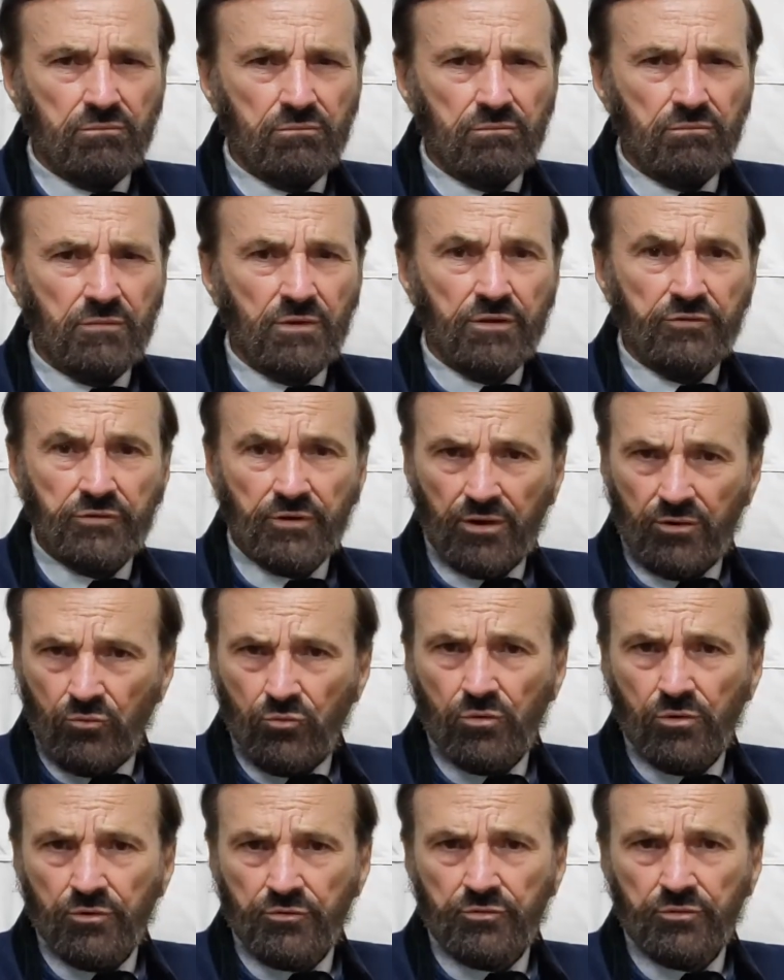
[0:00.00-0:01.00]
as I
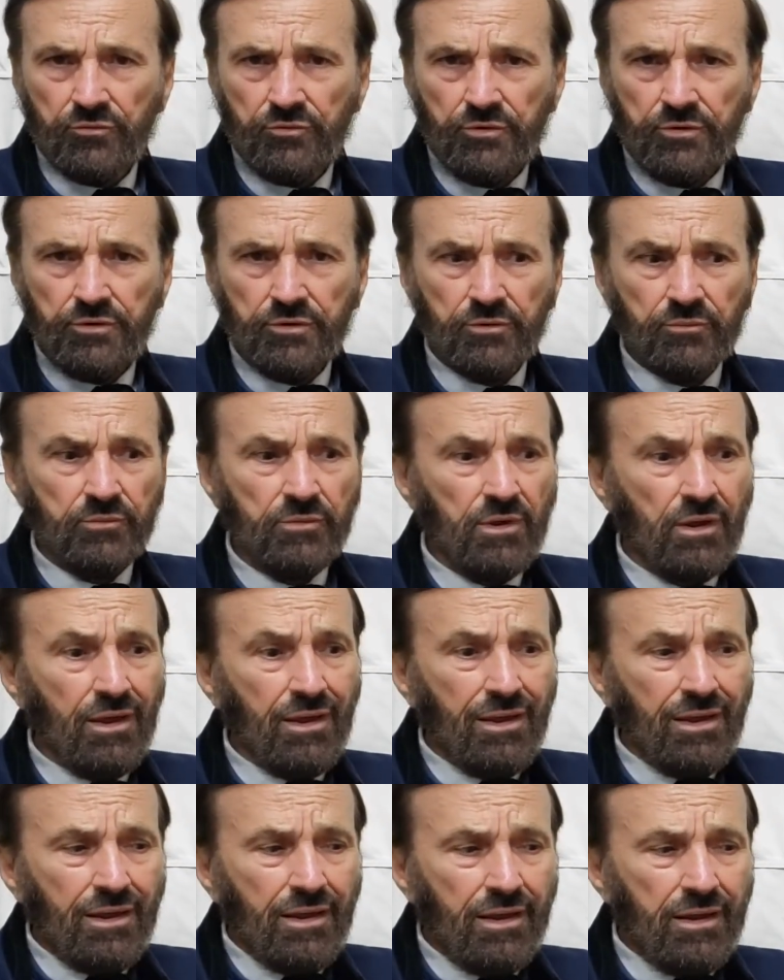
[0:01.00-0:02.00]
was of him.
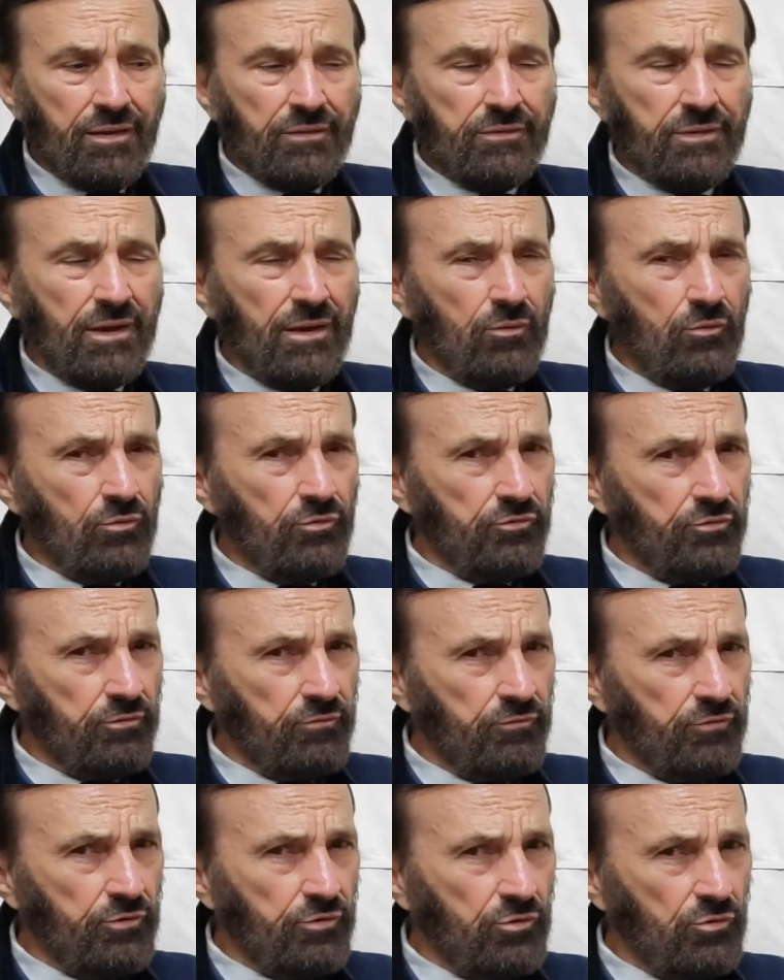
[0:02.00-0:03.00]
And that was a
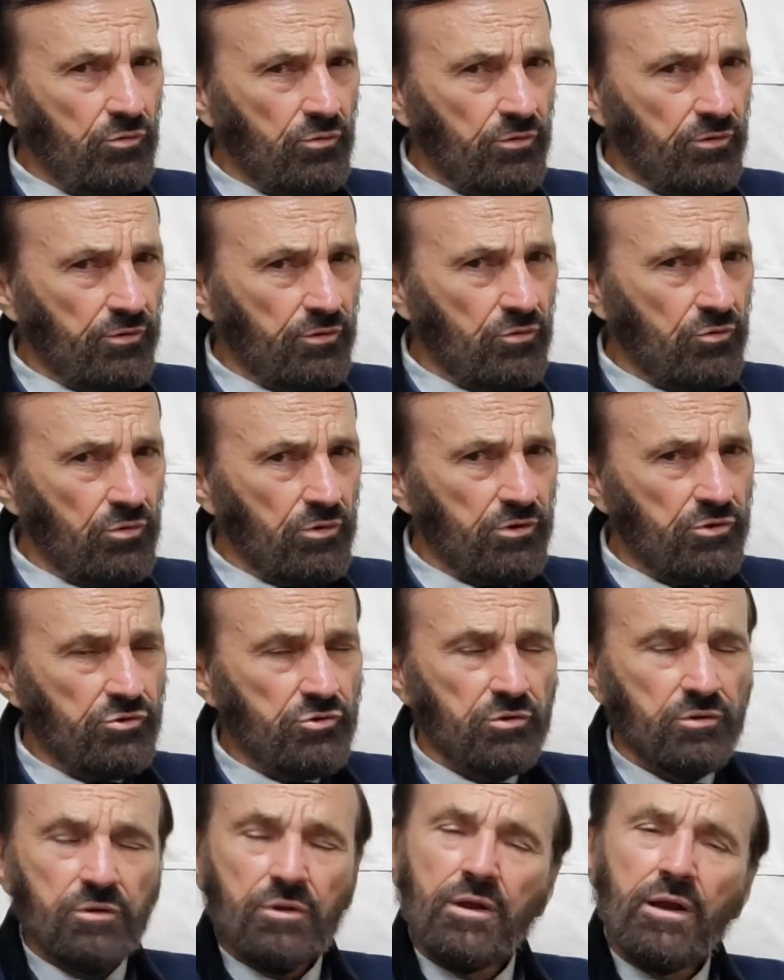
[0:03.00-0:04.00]
view of the
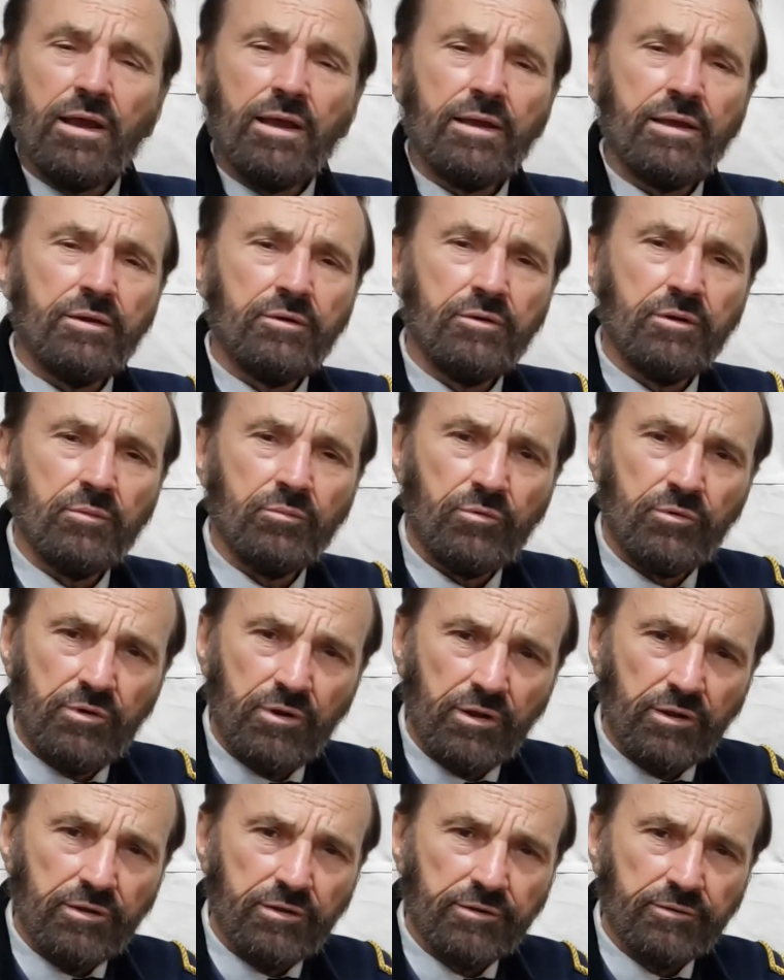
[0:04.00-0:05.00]
question that I had never
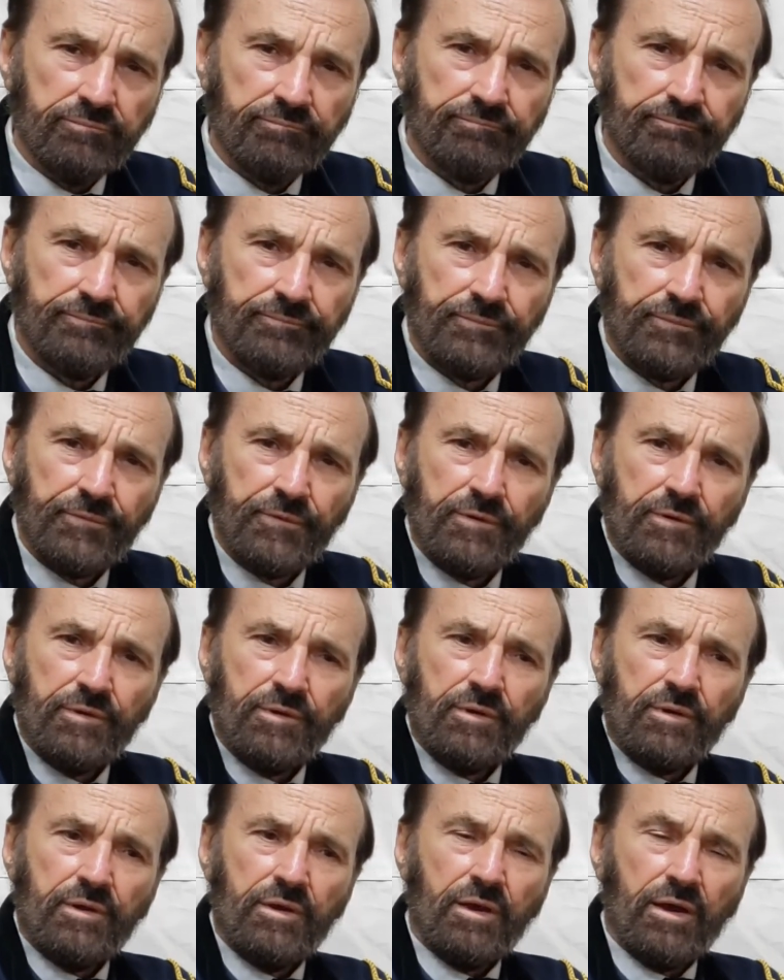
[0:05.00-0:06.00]
taken.
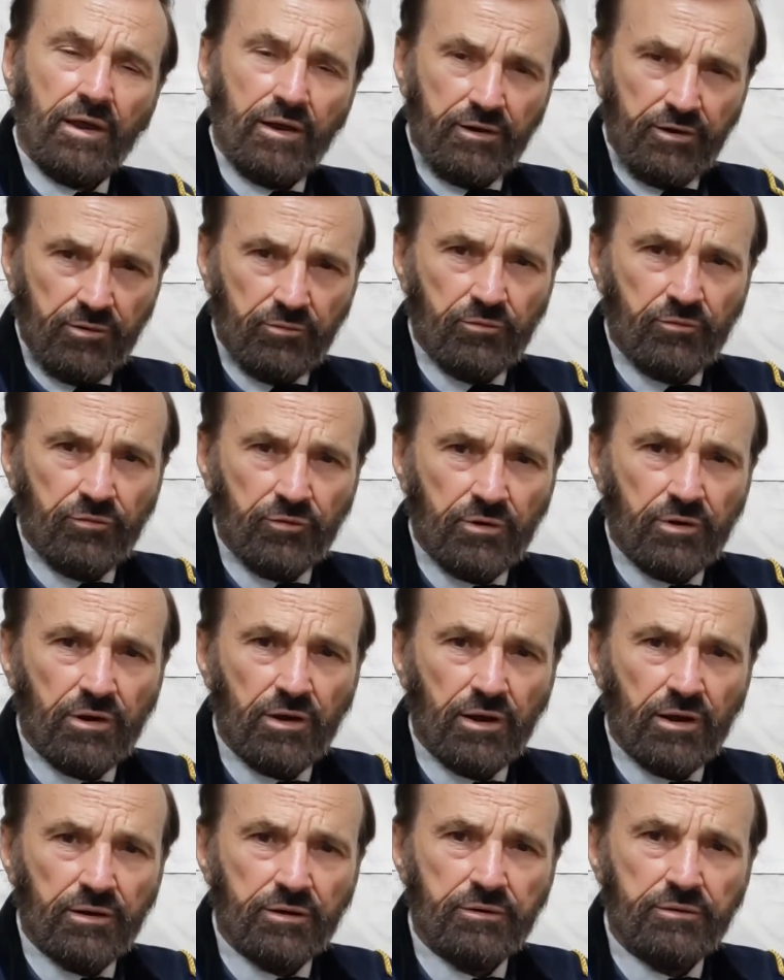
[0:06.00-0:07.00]
I never
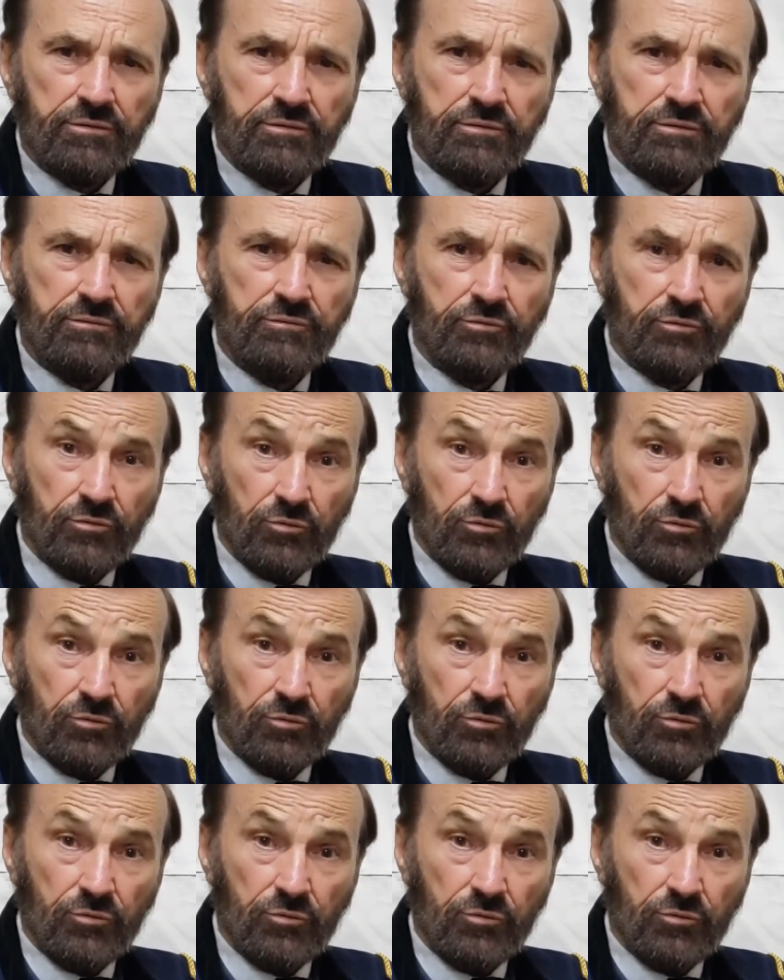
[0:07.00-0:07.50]
forgot it for the